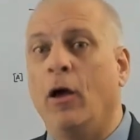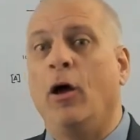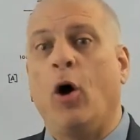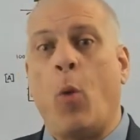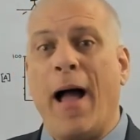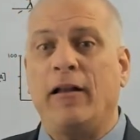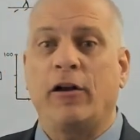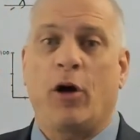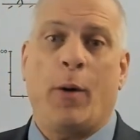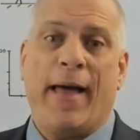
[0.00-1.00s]
A while
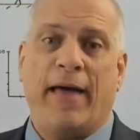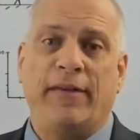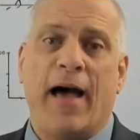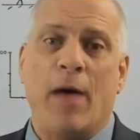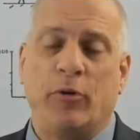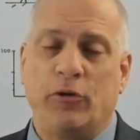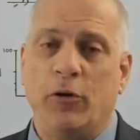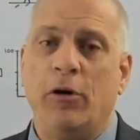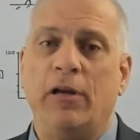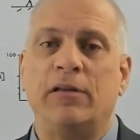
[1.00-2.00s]
ago, I had the
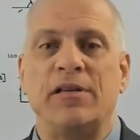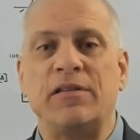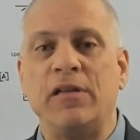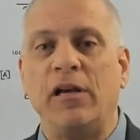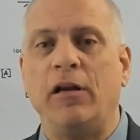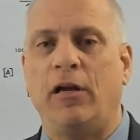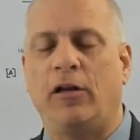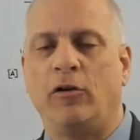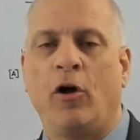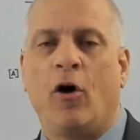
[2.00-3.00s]
opportunity to sit
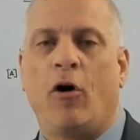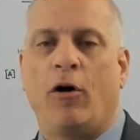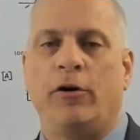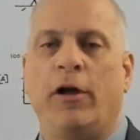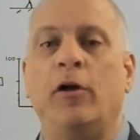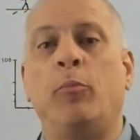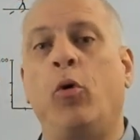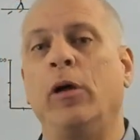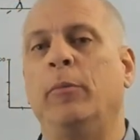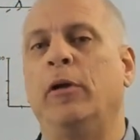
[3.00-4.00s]
in on an
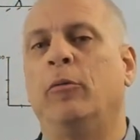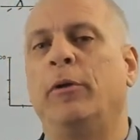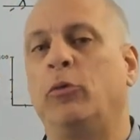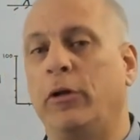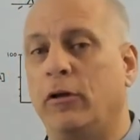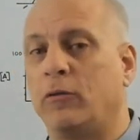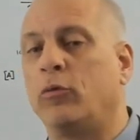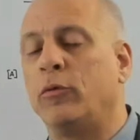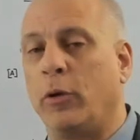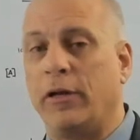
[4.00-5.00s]
appointment
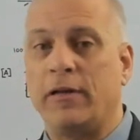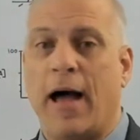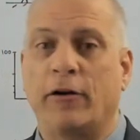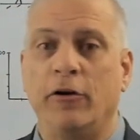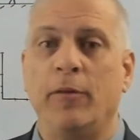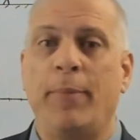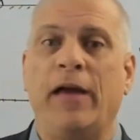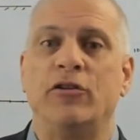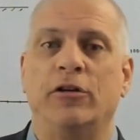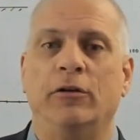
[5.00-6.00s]
with a doctor and a
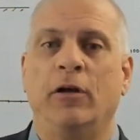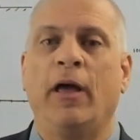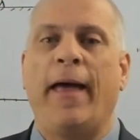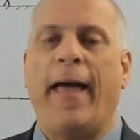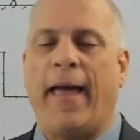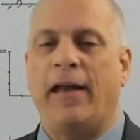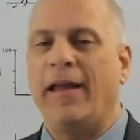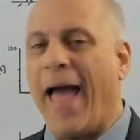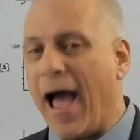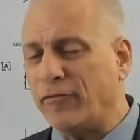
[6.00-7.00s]
patient, and
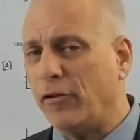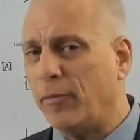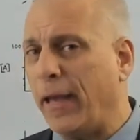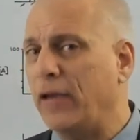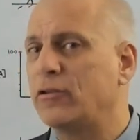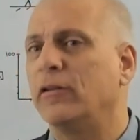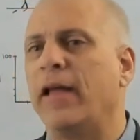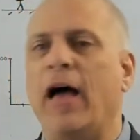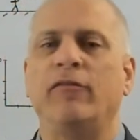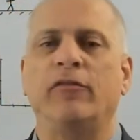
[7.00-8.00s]
after the patient
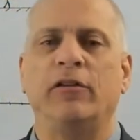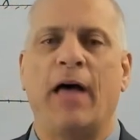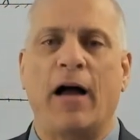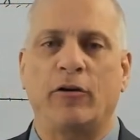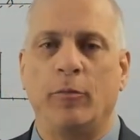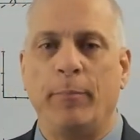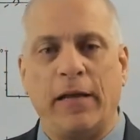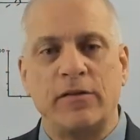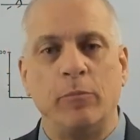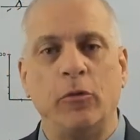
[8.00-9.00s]
left, the doctor made
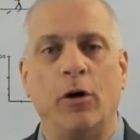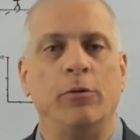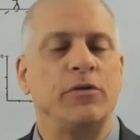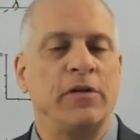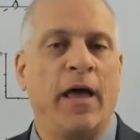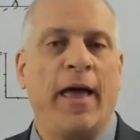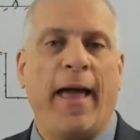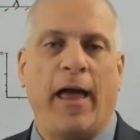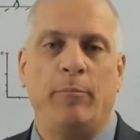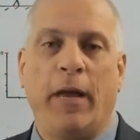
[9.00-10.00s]
some notes
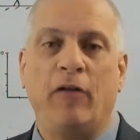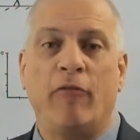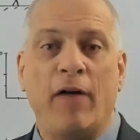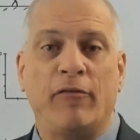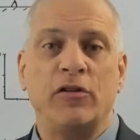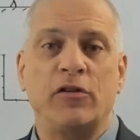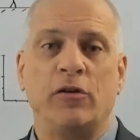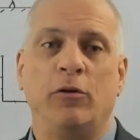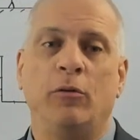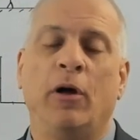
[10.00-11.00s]
and made reference
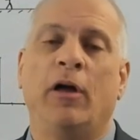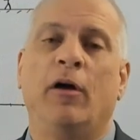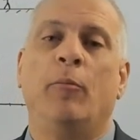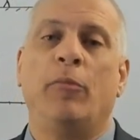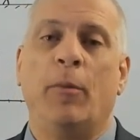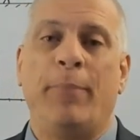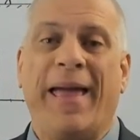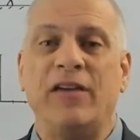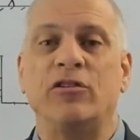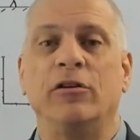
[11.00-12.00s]
to the
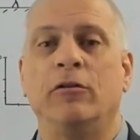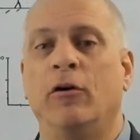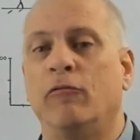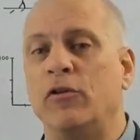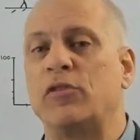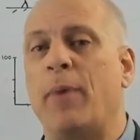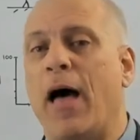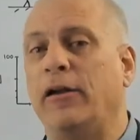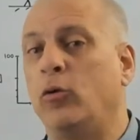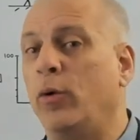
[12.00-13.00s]
patient
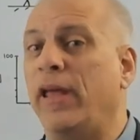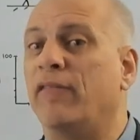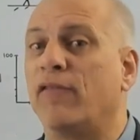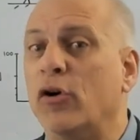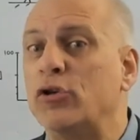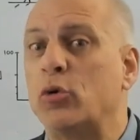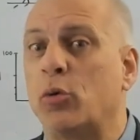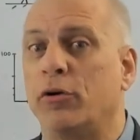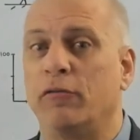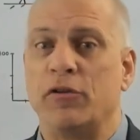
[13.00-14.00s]
responded with a first
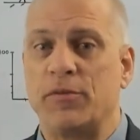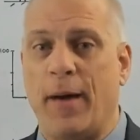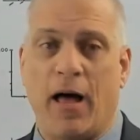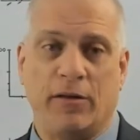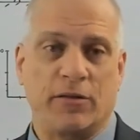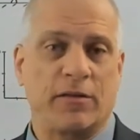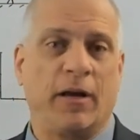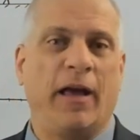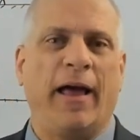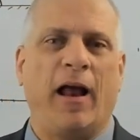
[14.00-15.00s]
order response.
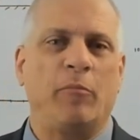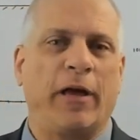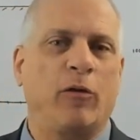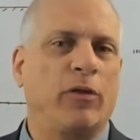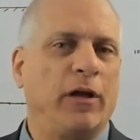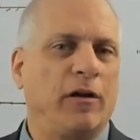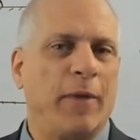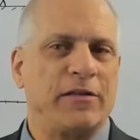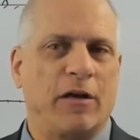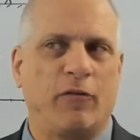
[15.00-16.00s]
And I'm like thinking to
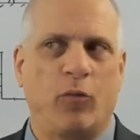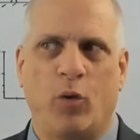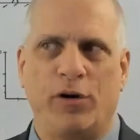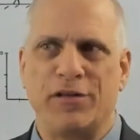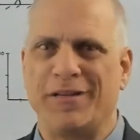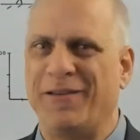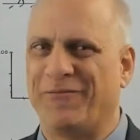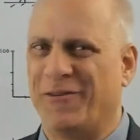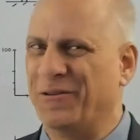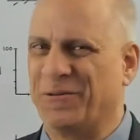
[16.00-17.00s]
myself, what does a
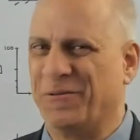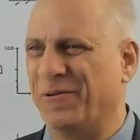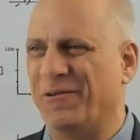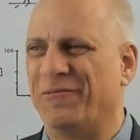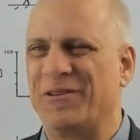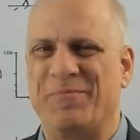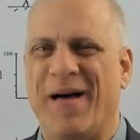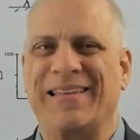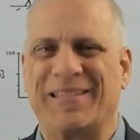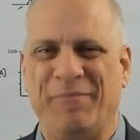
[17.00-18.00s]
first order
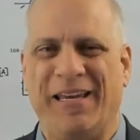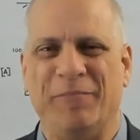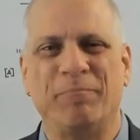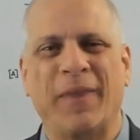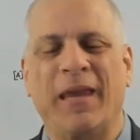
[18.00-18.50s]
response mean?